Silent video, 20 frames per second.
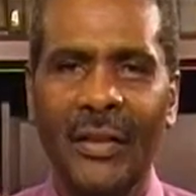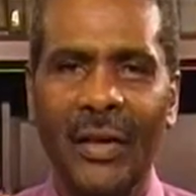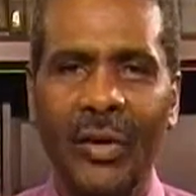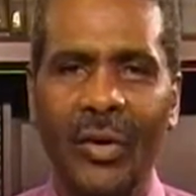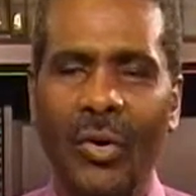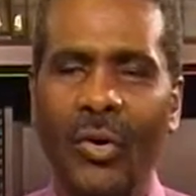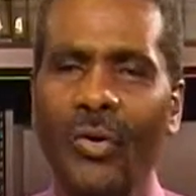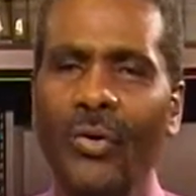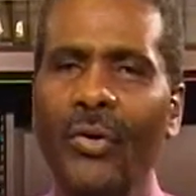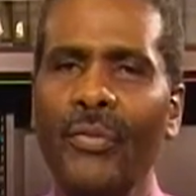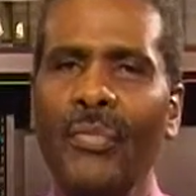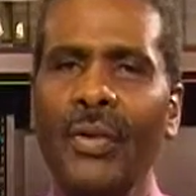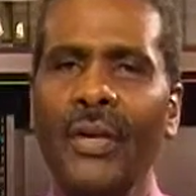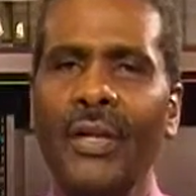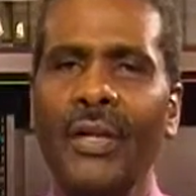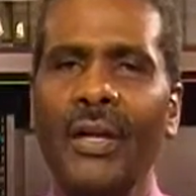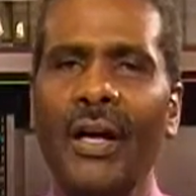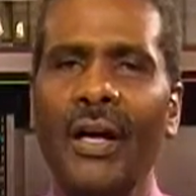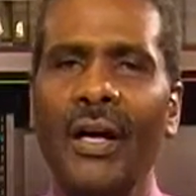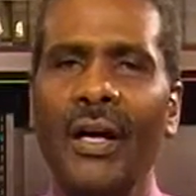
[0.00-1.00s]
glory be
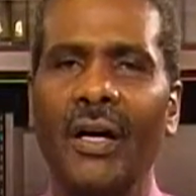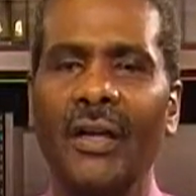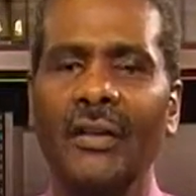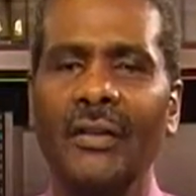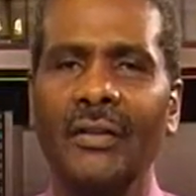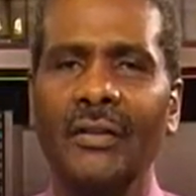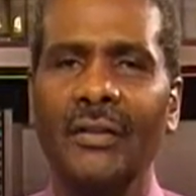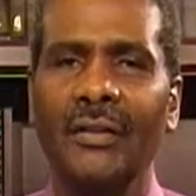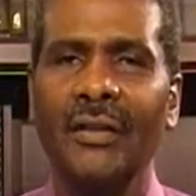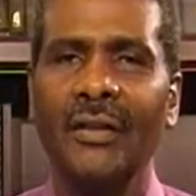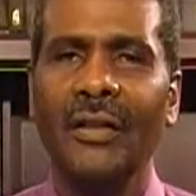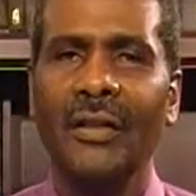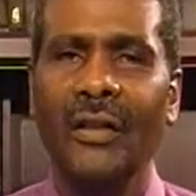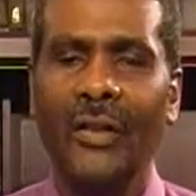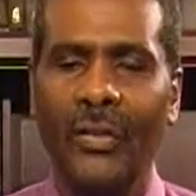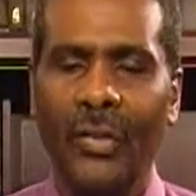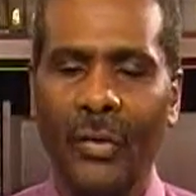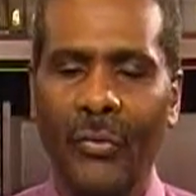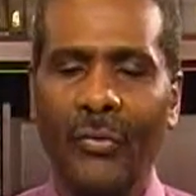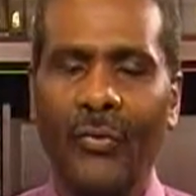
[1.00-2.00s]
to God,
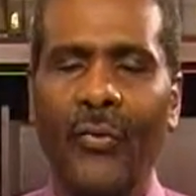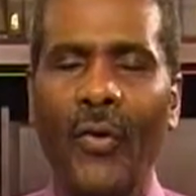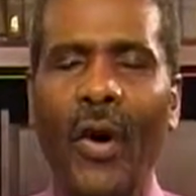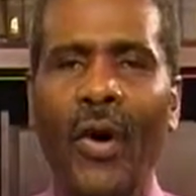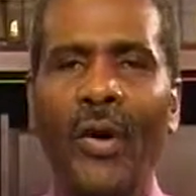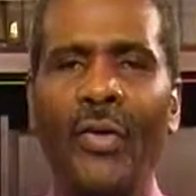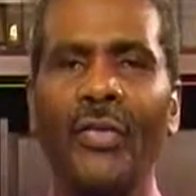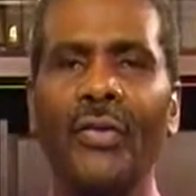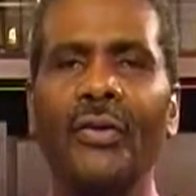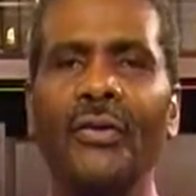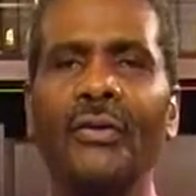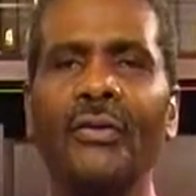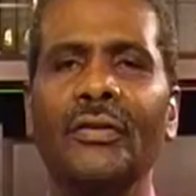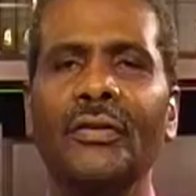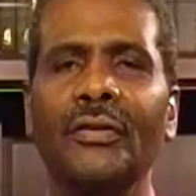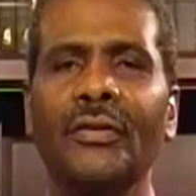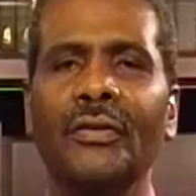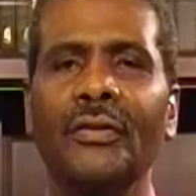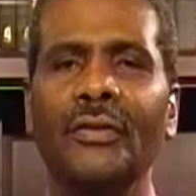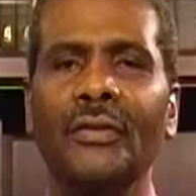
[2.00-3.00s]
the Father
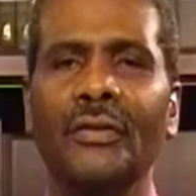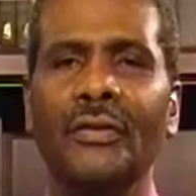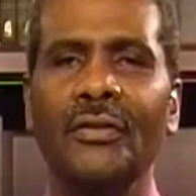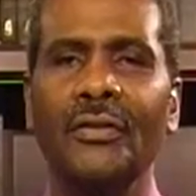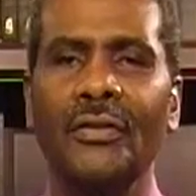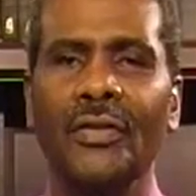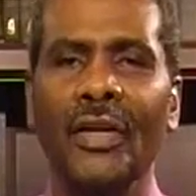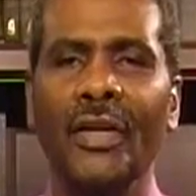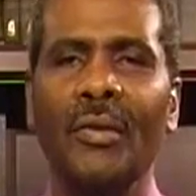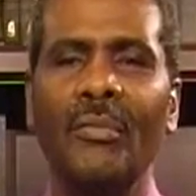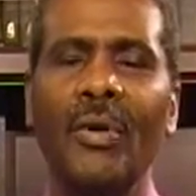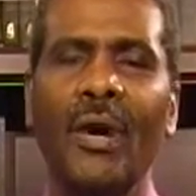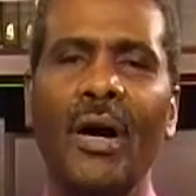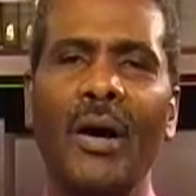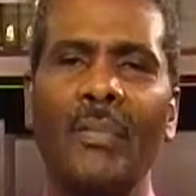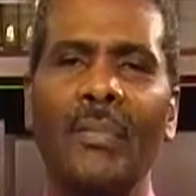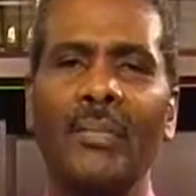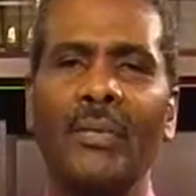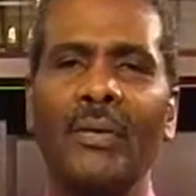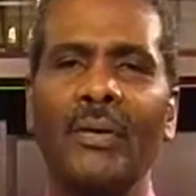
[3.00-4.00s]
took him
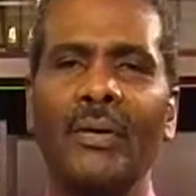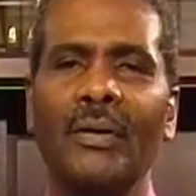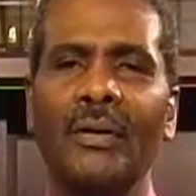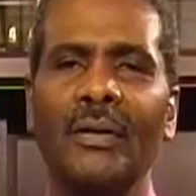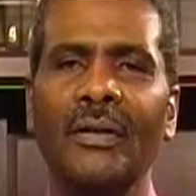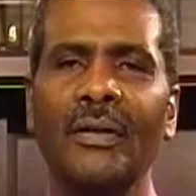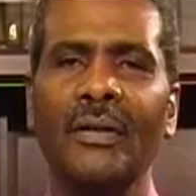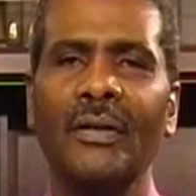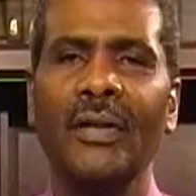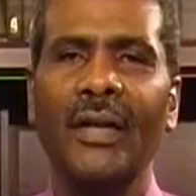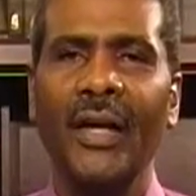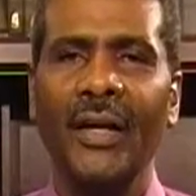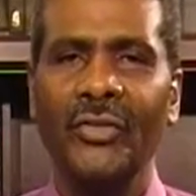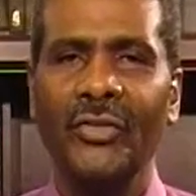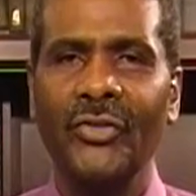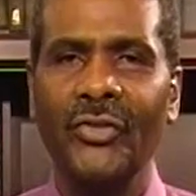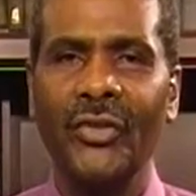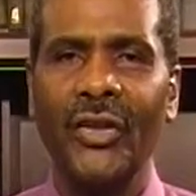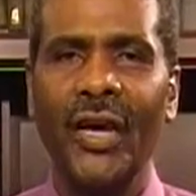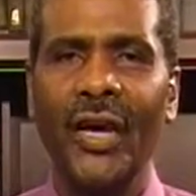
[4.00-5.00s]
up
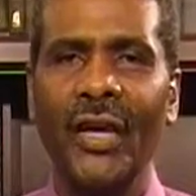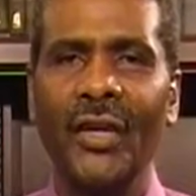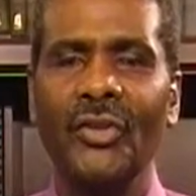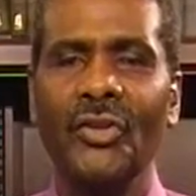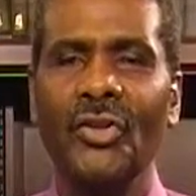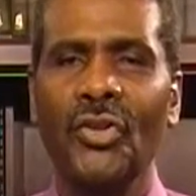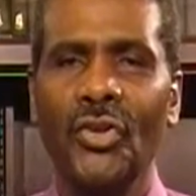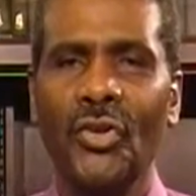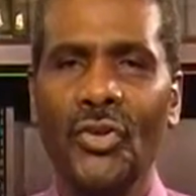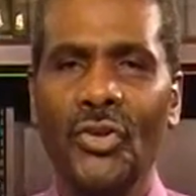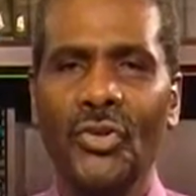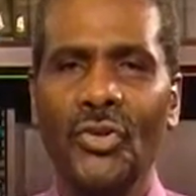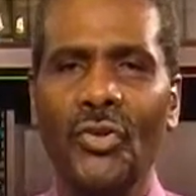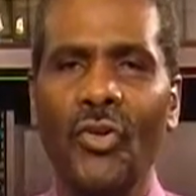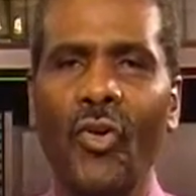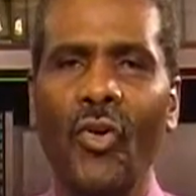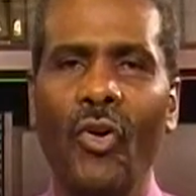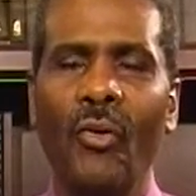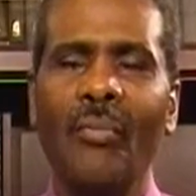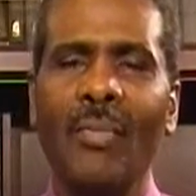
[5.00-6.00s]
and said,
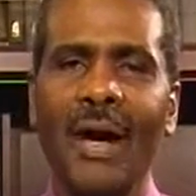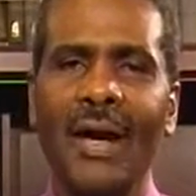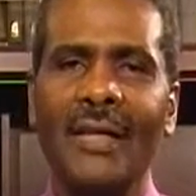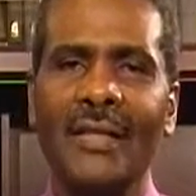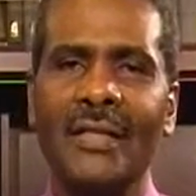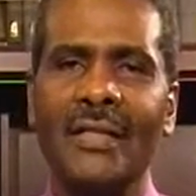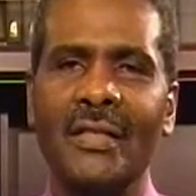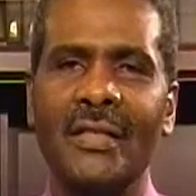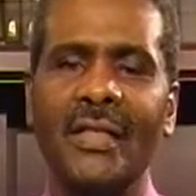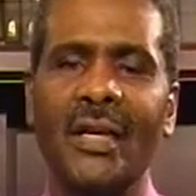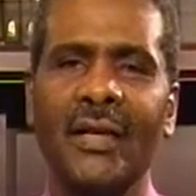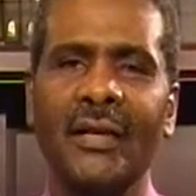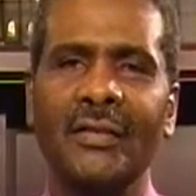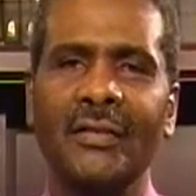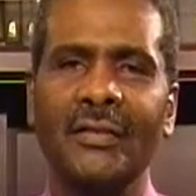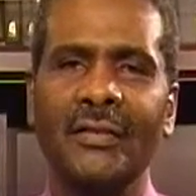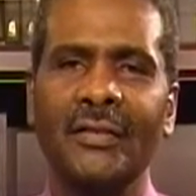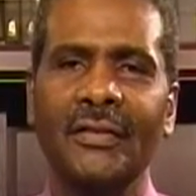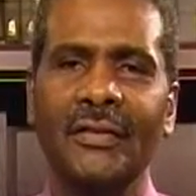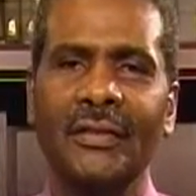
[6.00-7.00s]
You are my
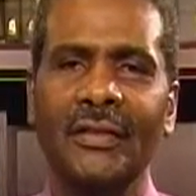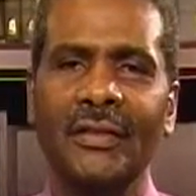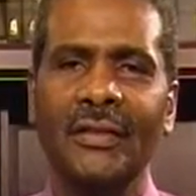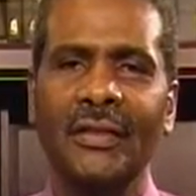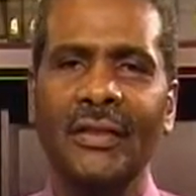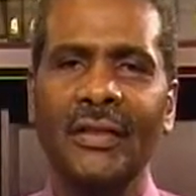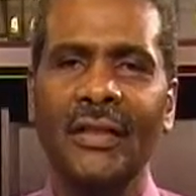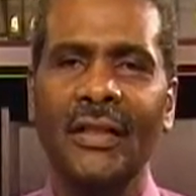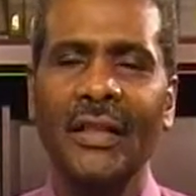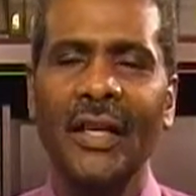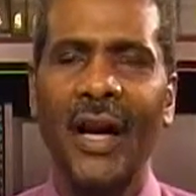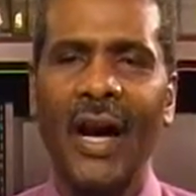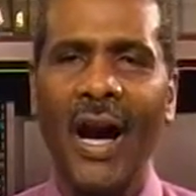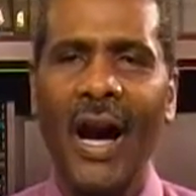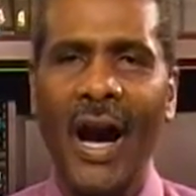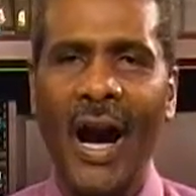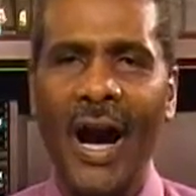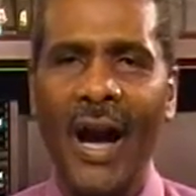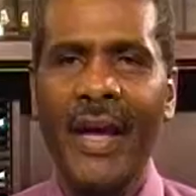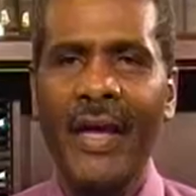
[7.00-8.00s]
son.
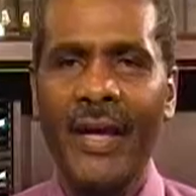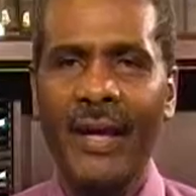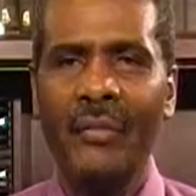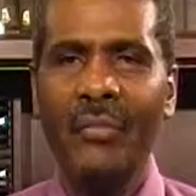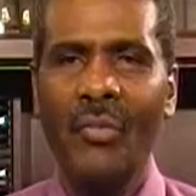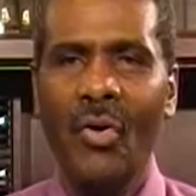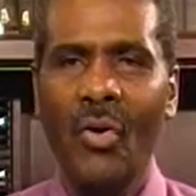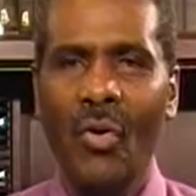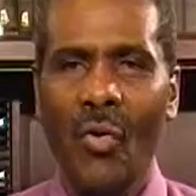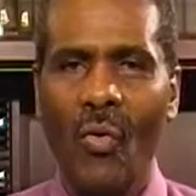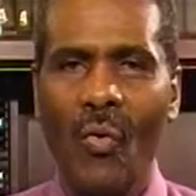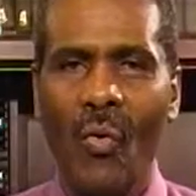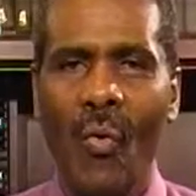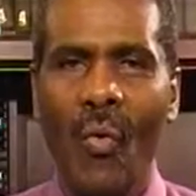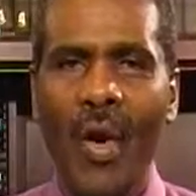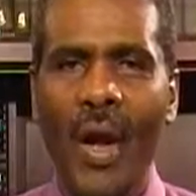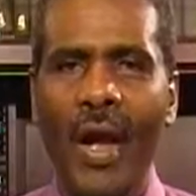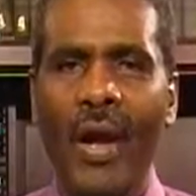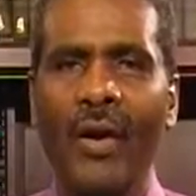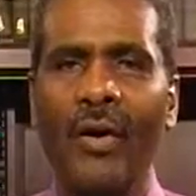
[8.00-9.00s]
I am
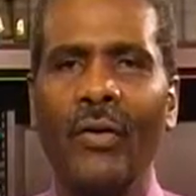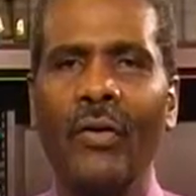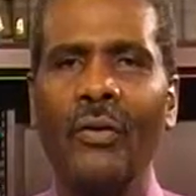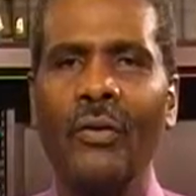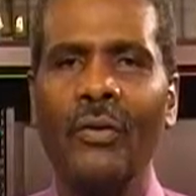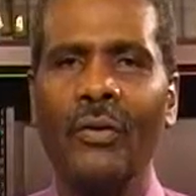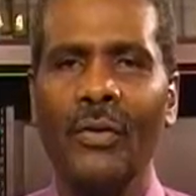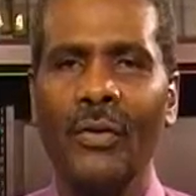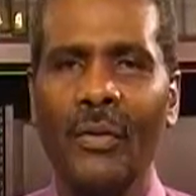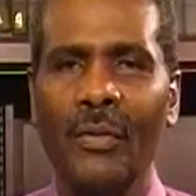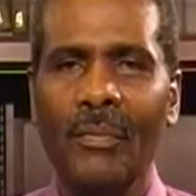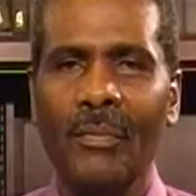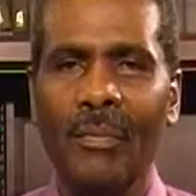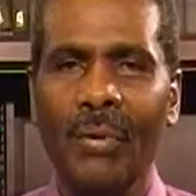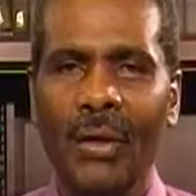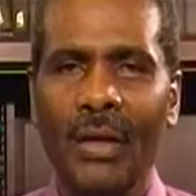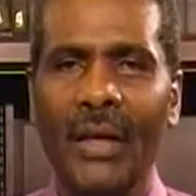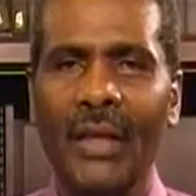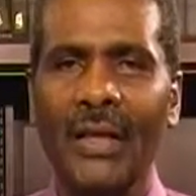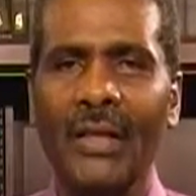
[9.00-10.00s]
well
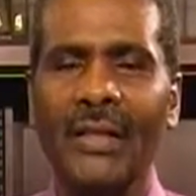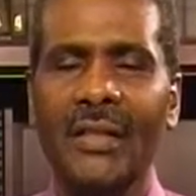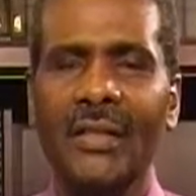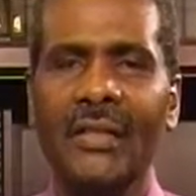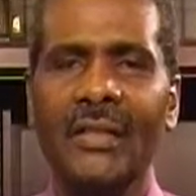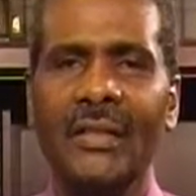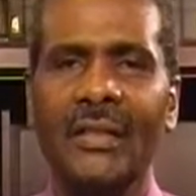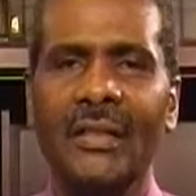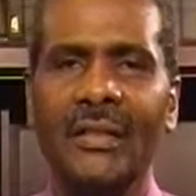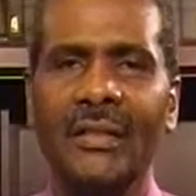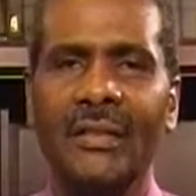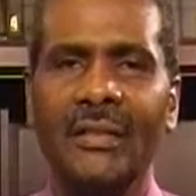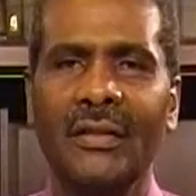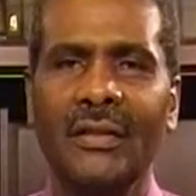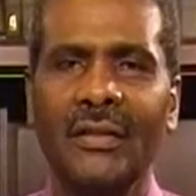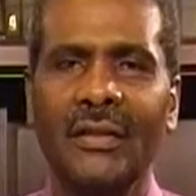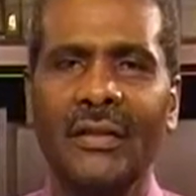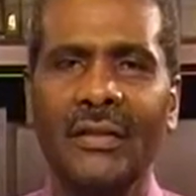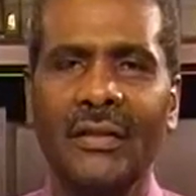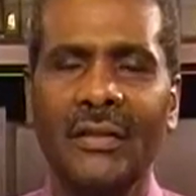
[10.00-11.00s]
pleased.
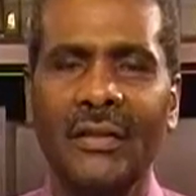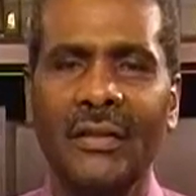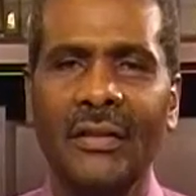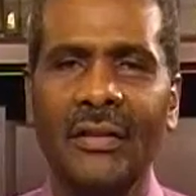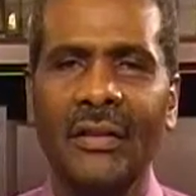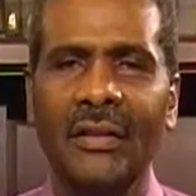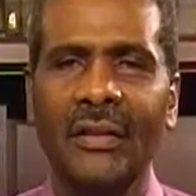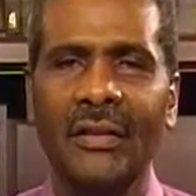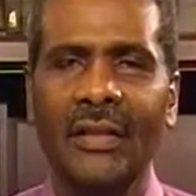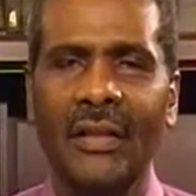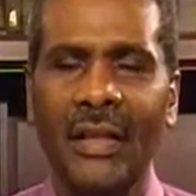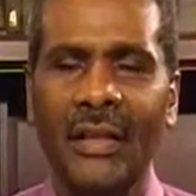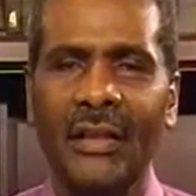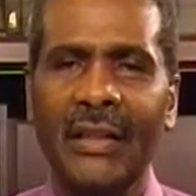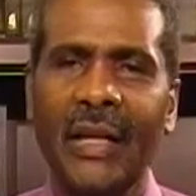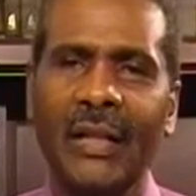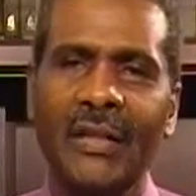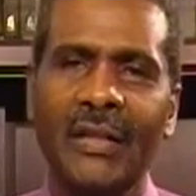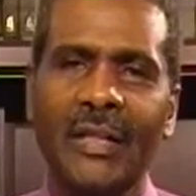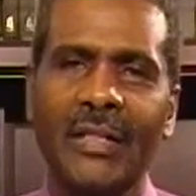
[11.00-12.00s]
Let
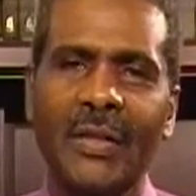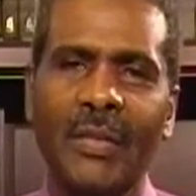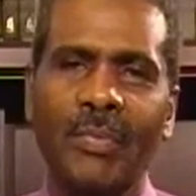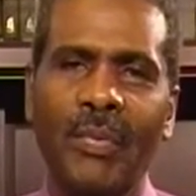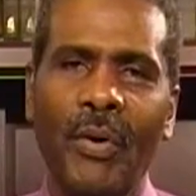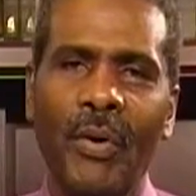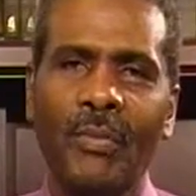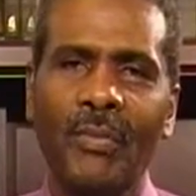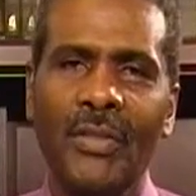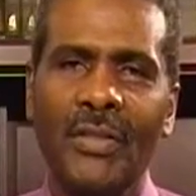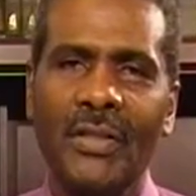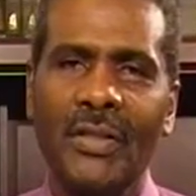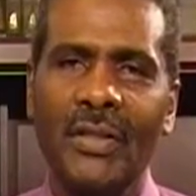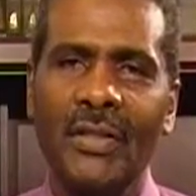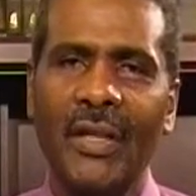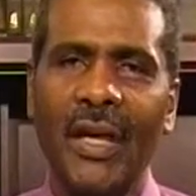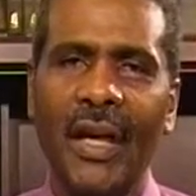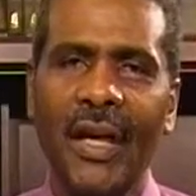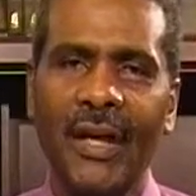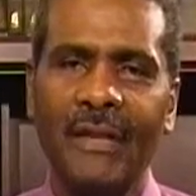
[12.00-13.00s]
not disappointments
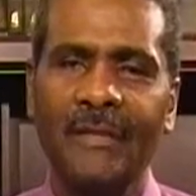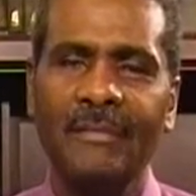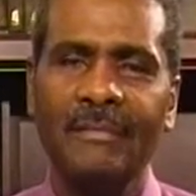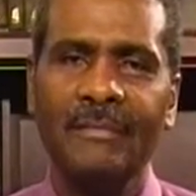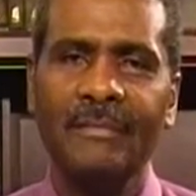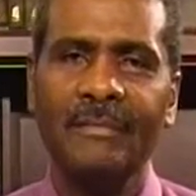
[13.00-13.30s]
today